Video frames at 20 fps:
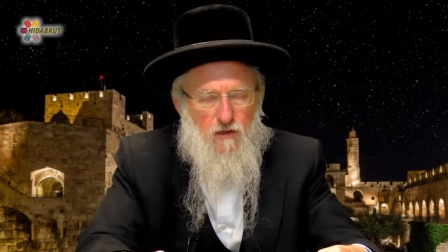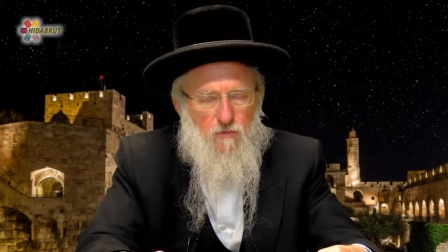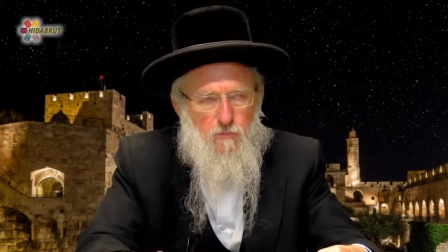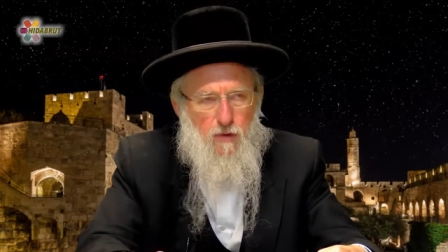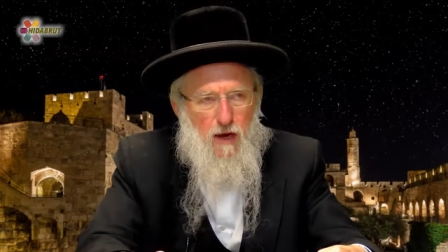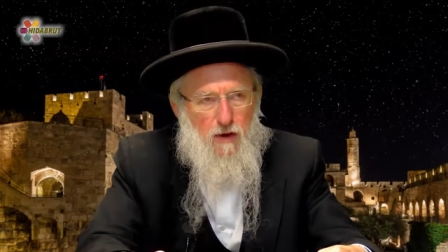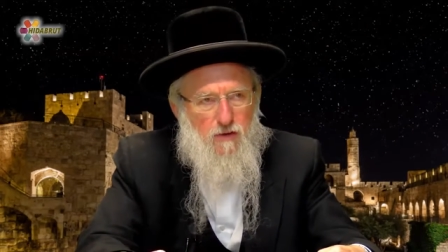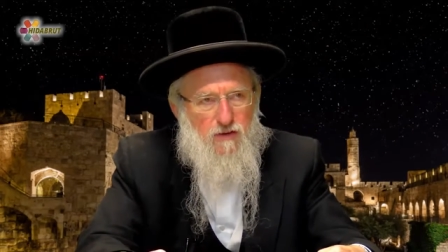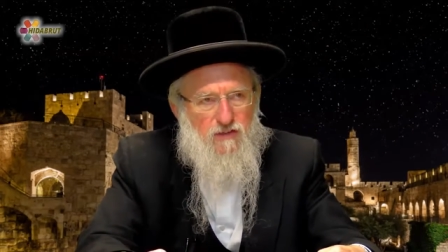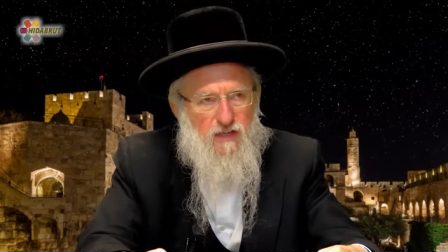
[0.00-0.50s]

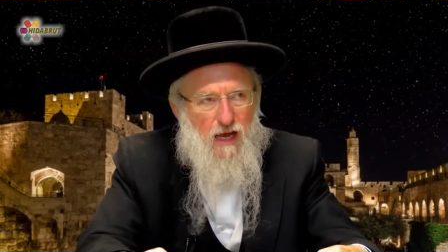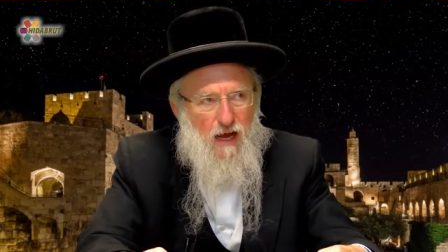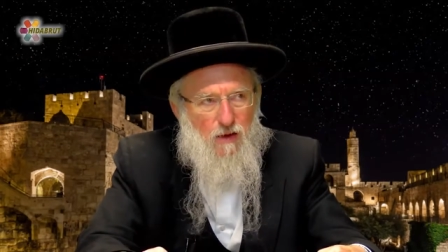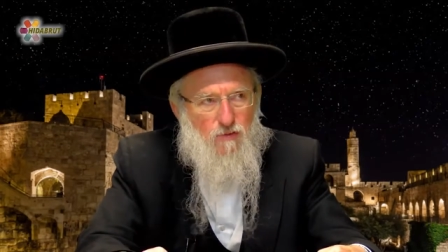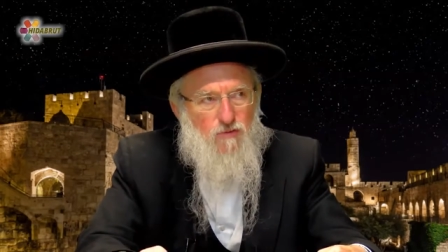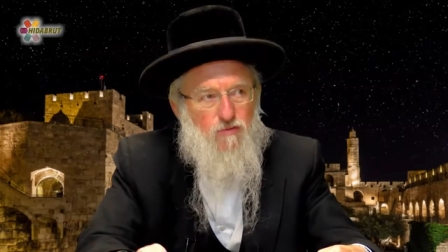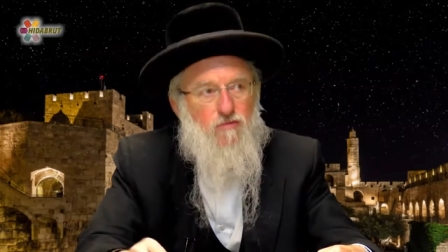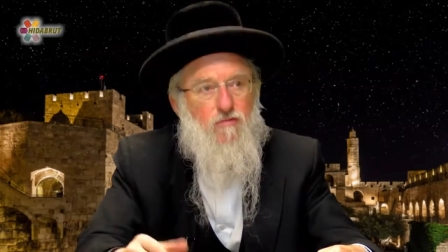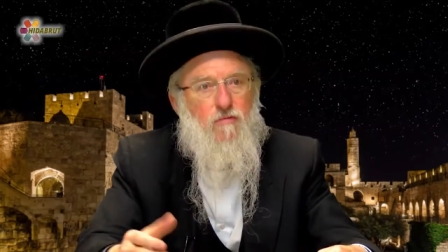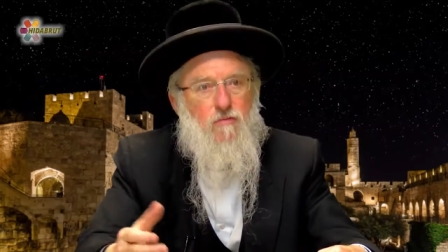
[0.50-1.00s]
parents'
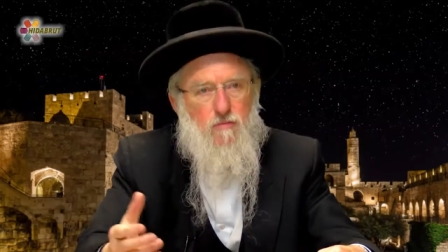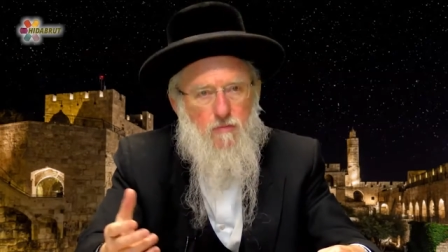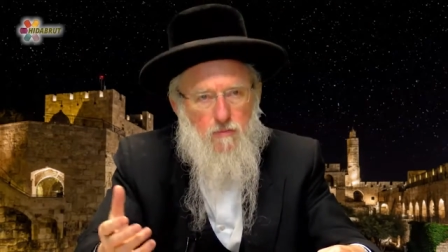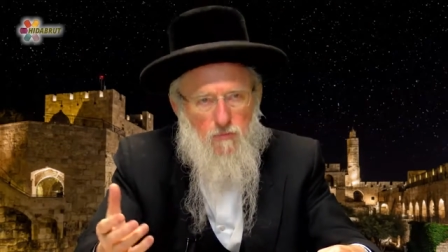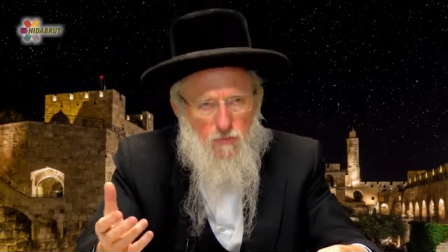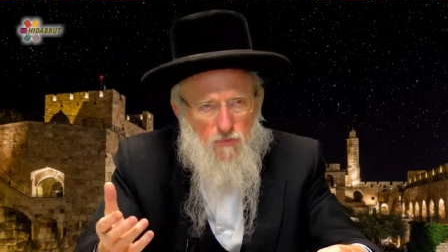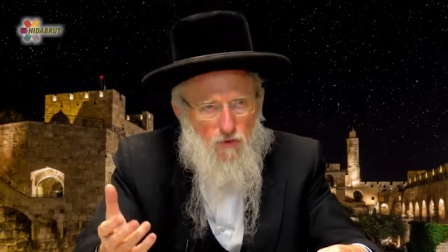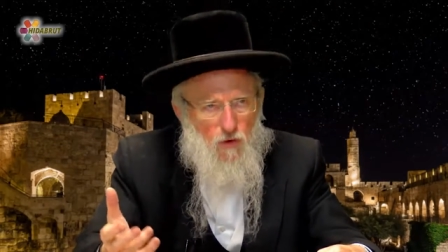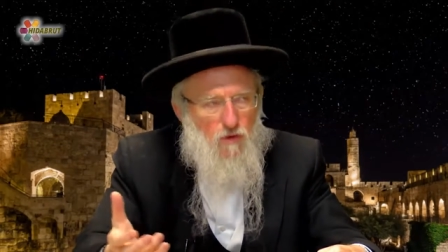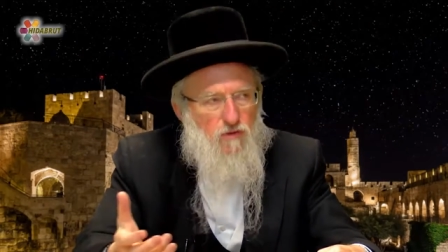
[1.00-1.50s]
house.
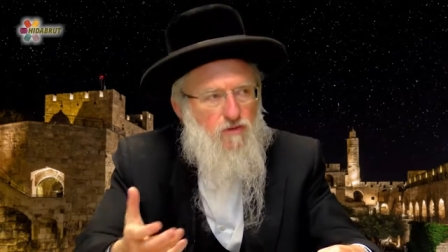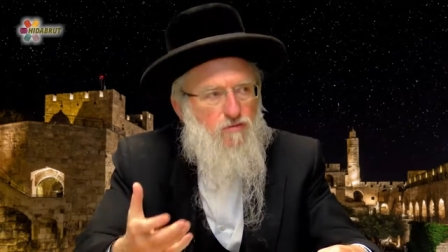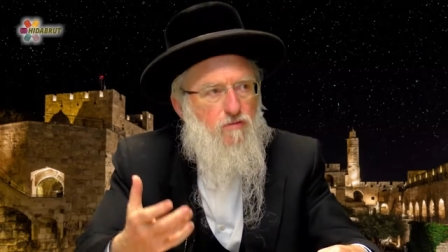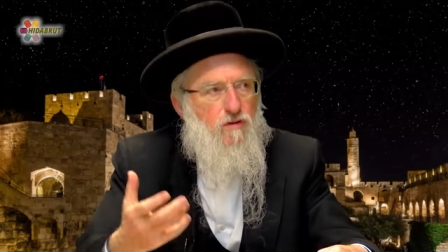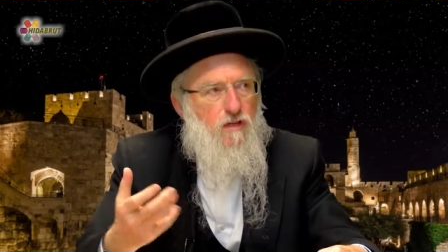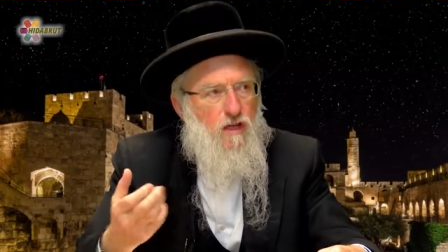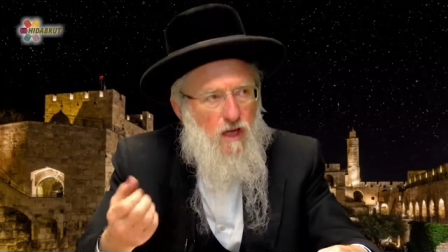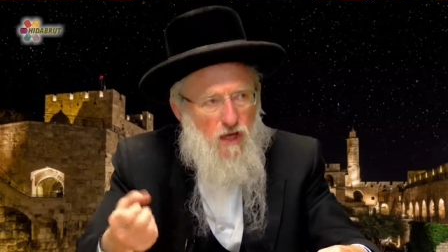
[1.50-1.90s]
Those 3